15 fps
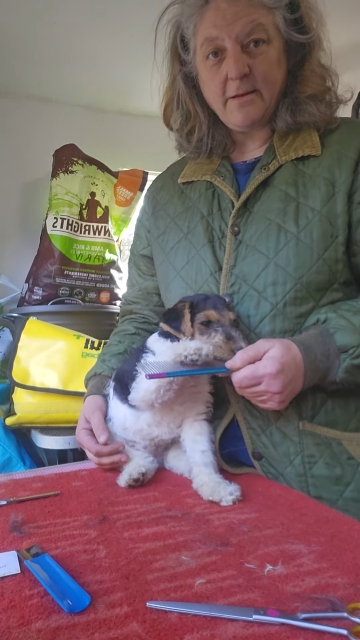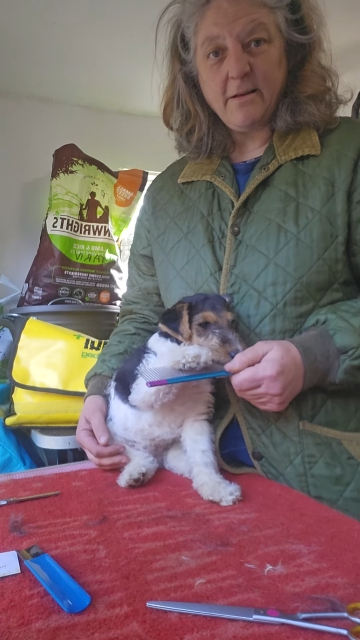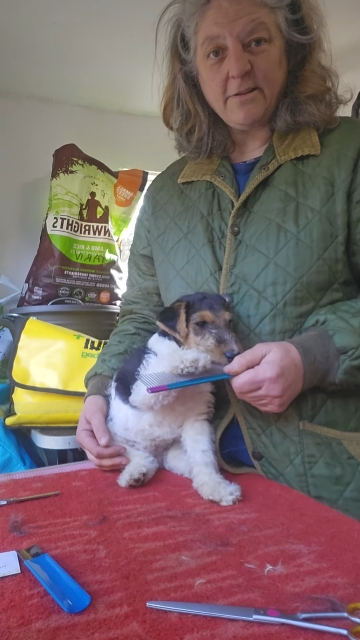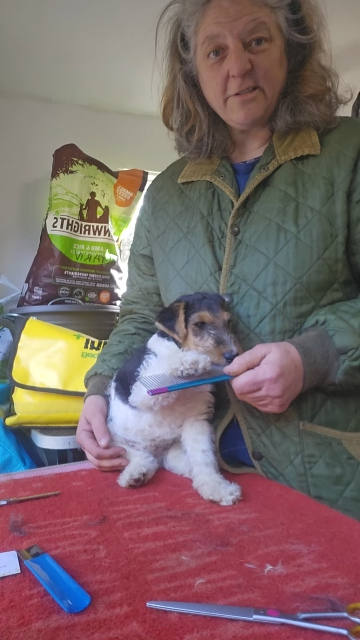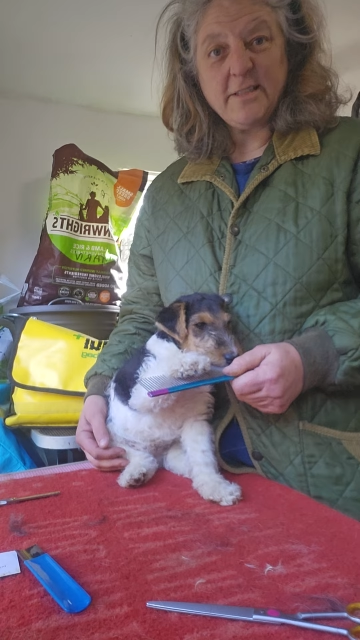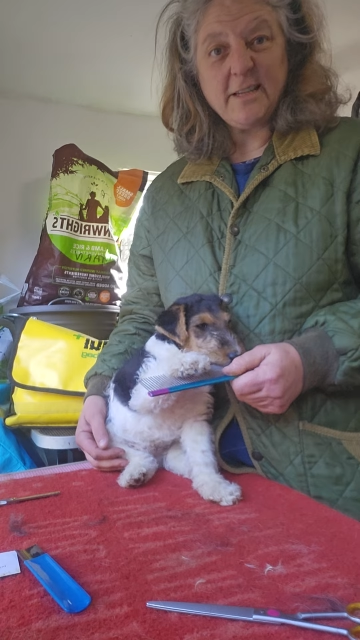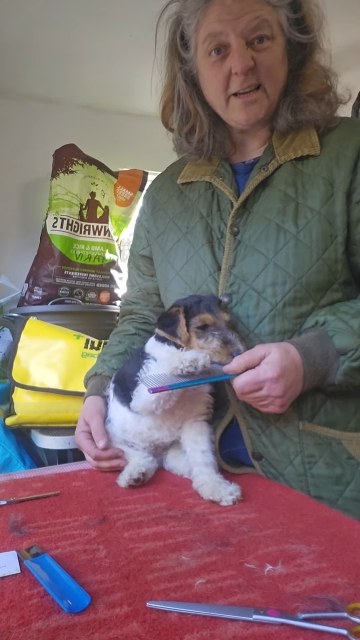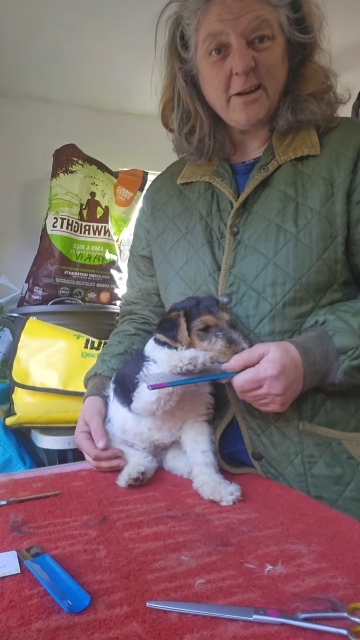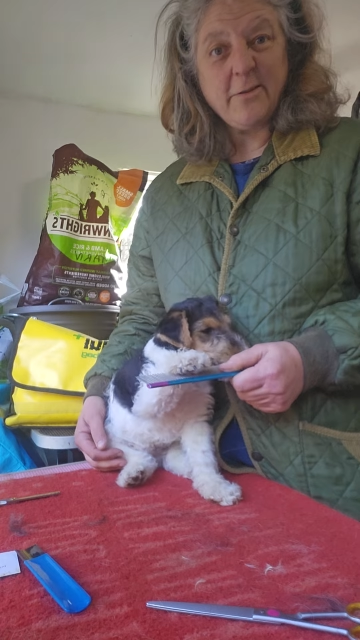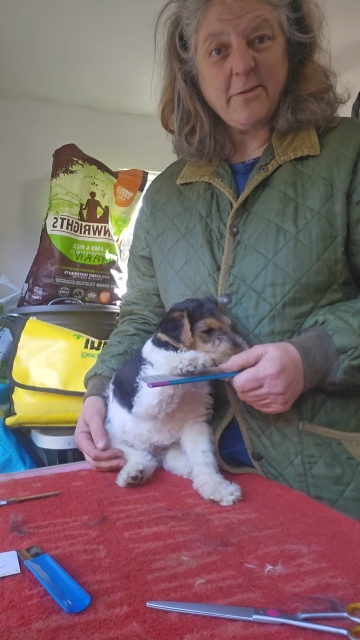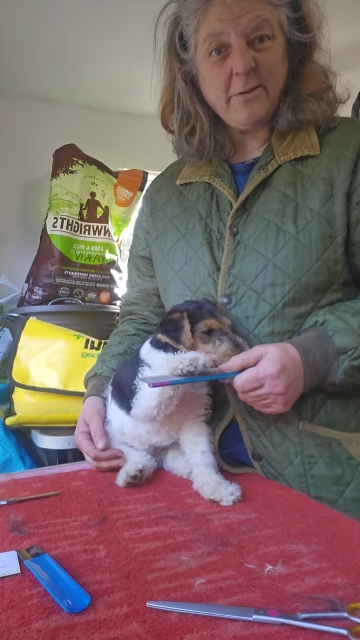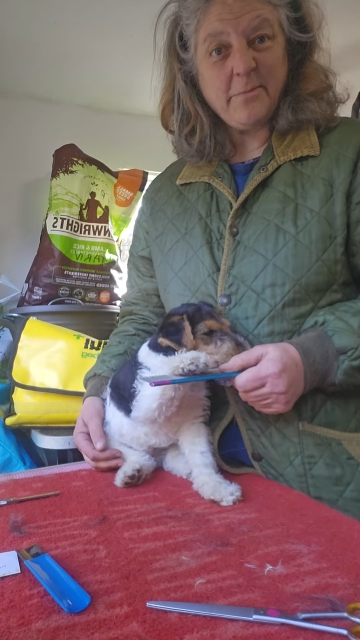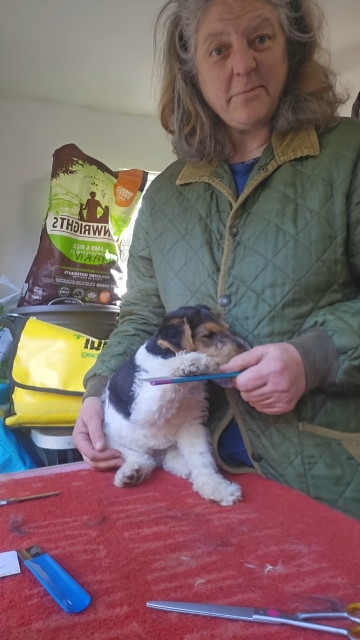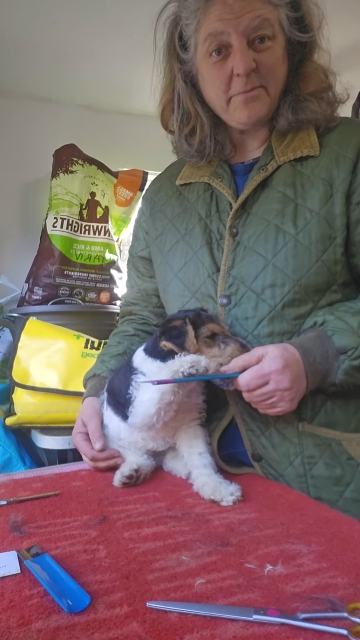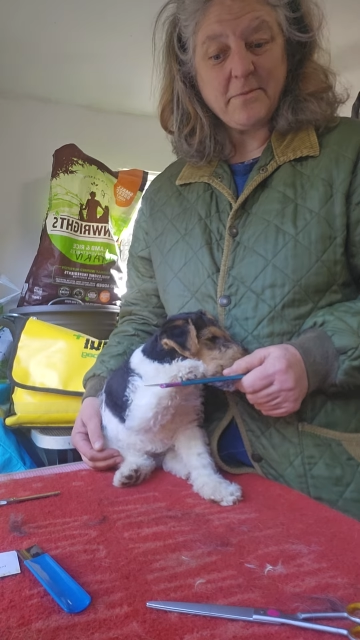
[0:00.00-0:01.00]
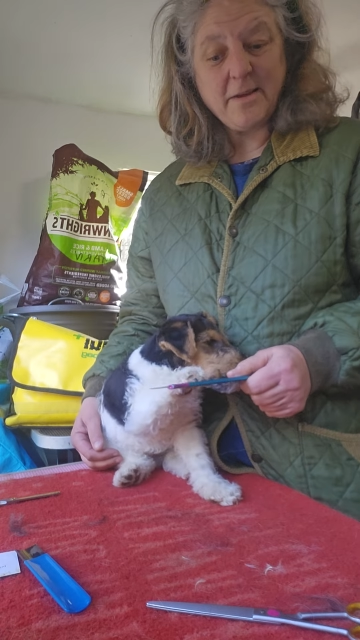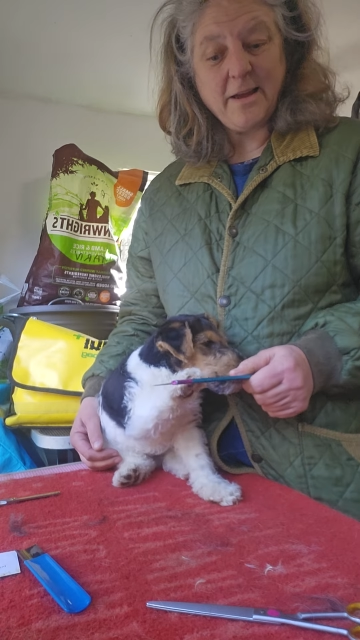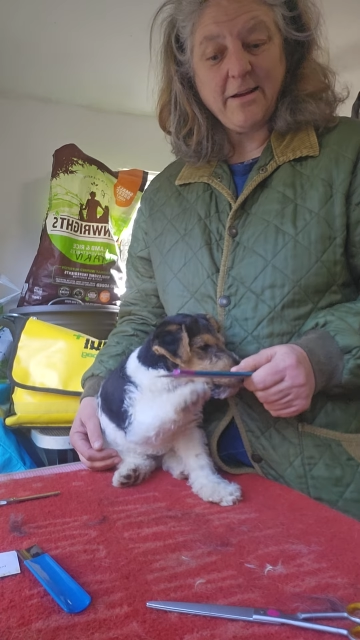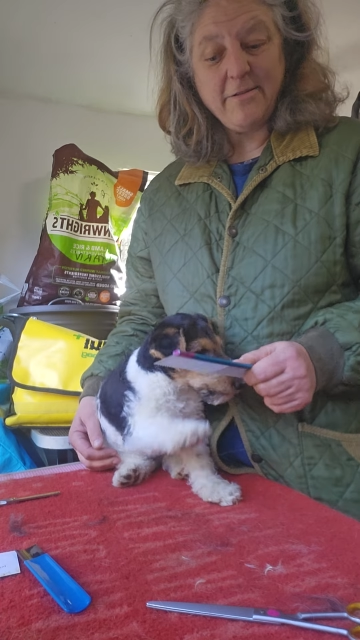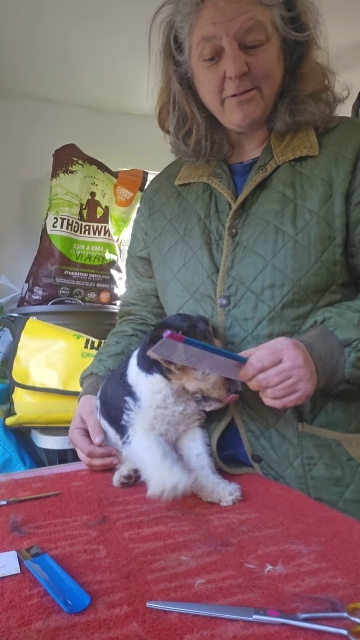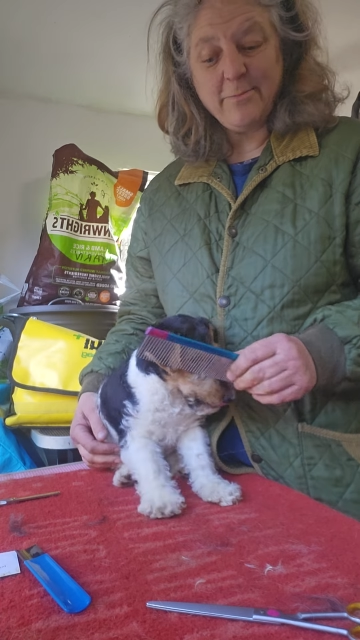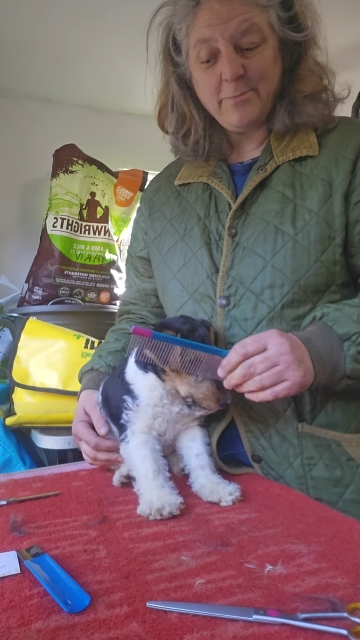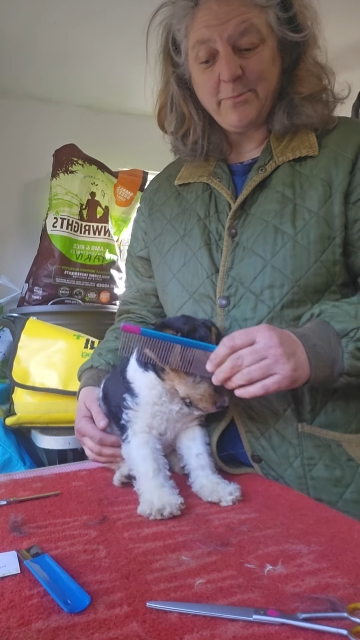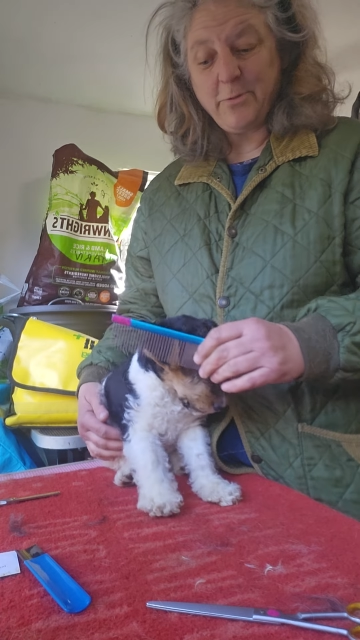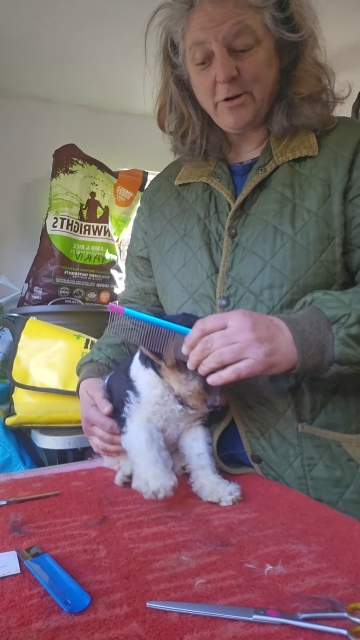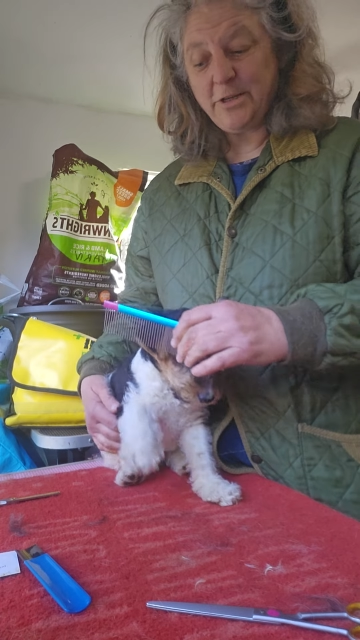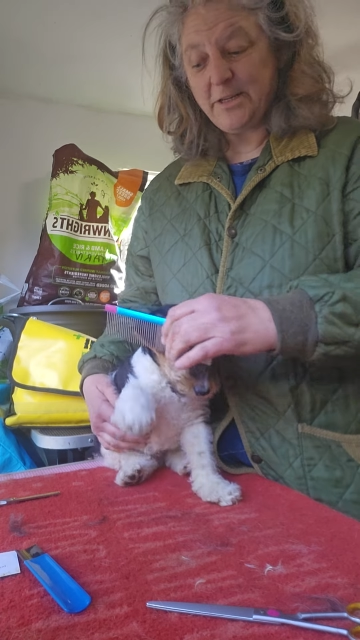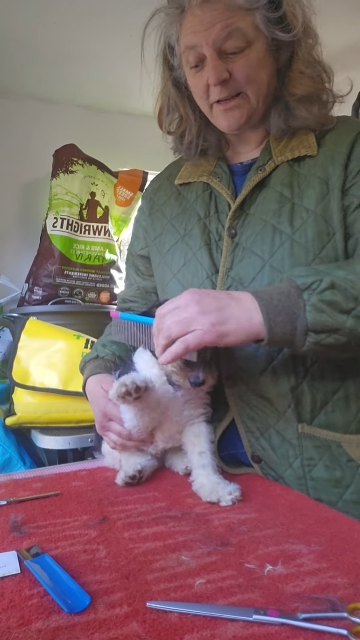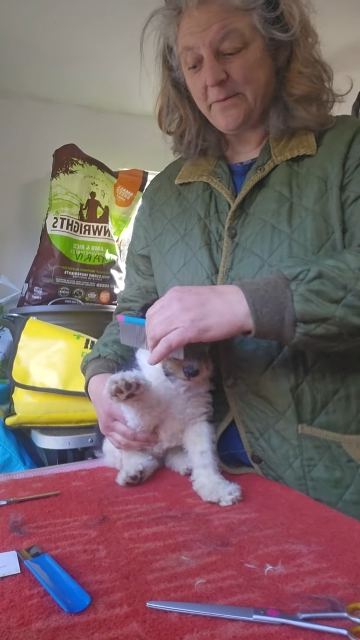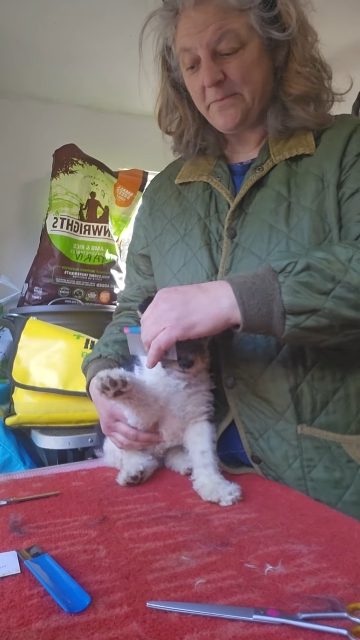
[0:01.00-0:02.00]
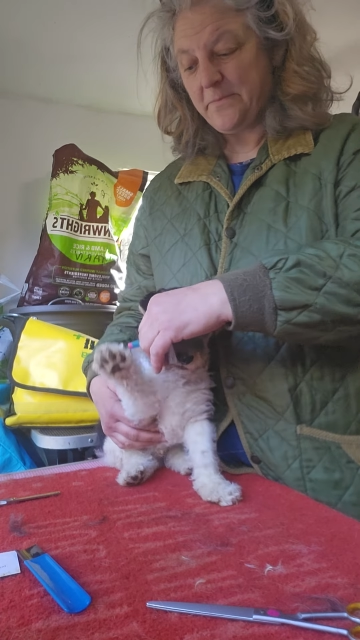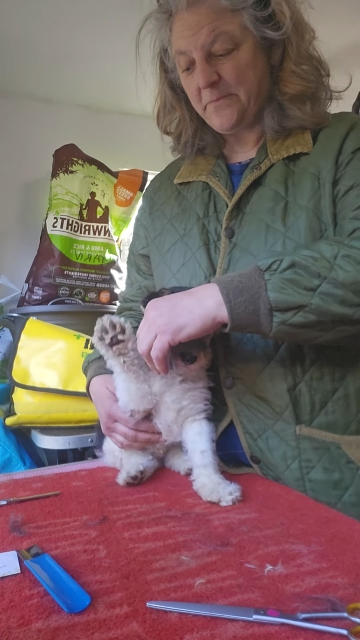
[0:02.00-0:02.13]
just take it off him and carry on brushing.